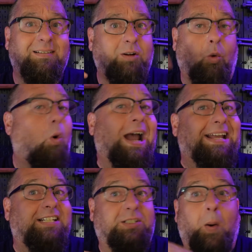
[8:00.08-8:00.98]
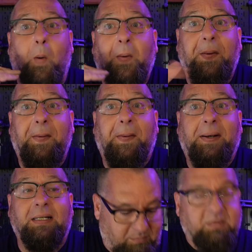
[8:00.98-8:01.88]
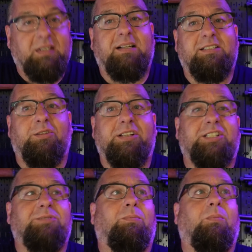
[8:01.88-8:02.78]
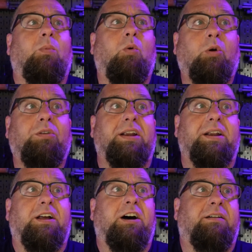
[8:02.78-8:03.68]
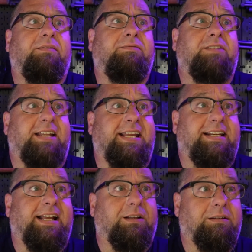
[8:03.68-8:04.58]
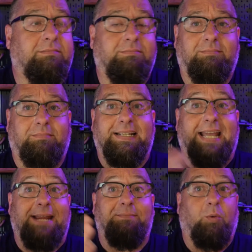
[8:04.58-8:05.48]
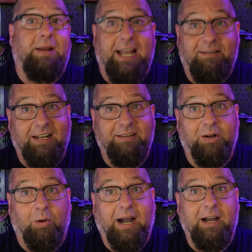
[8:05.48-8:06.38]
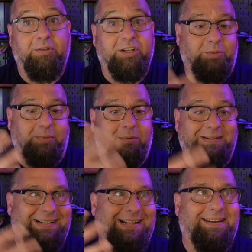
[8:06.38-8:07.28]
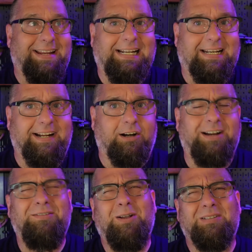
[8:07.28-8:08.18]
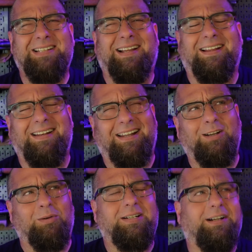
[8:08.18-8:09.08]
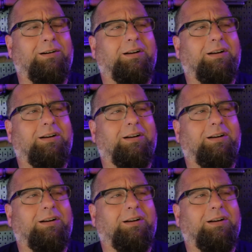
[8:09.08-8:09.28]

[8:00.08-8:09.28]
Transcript: quiet. Just whoosh. So this is more than enough to take down game that we have. I live in Ohio. This should be able to take down any deer, even though it's not a legal deer